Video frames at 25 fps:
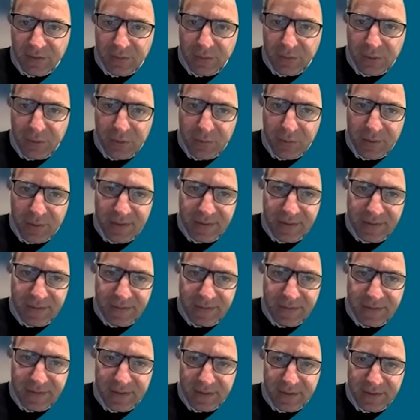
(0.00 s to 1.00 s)
three
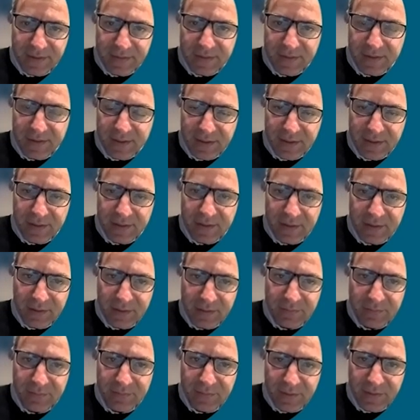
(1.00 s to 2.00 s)
series
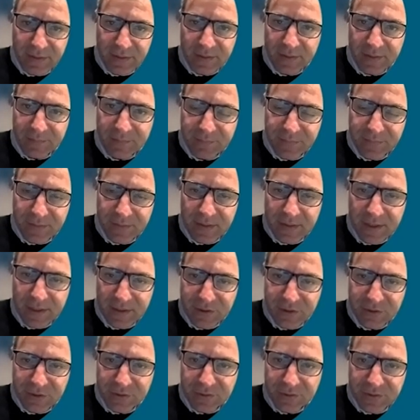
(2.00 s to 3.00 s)
of
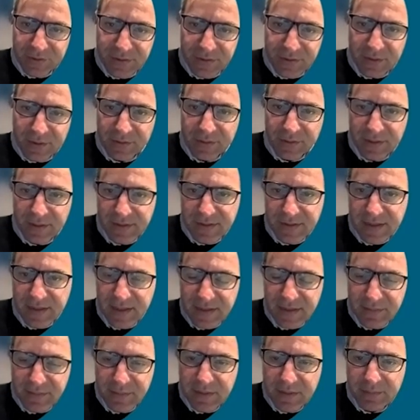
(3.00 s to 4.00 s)
lectures on the
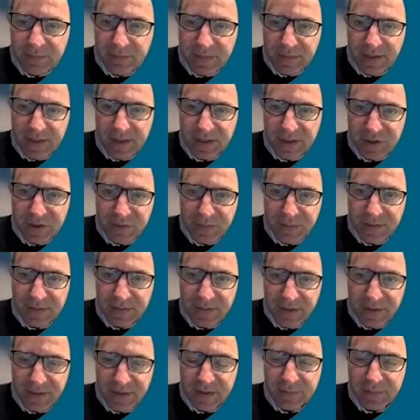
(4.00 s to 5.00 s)
assessment, management
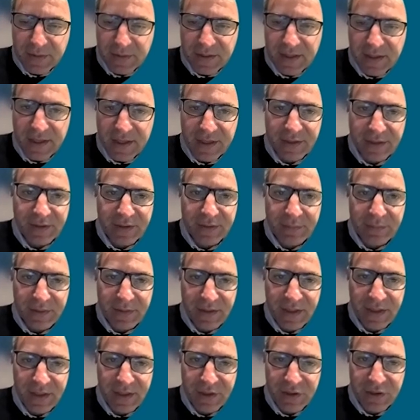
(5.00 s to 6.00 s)
and the
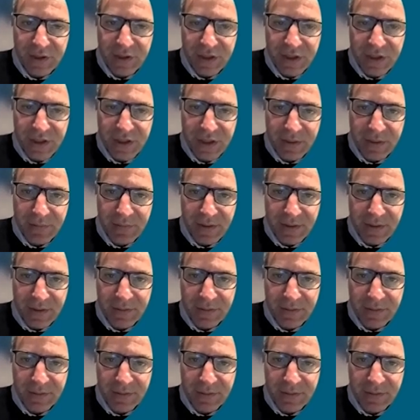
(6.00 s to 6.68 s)
mitigation engineering.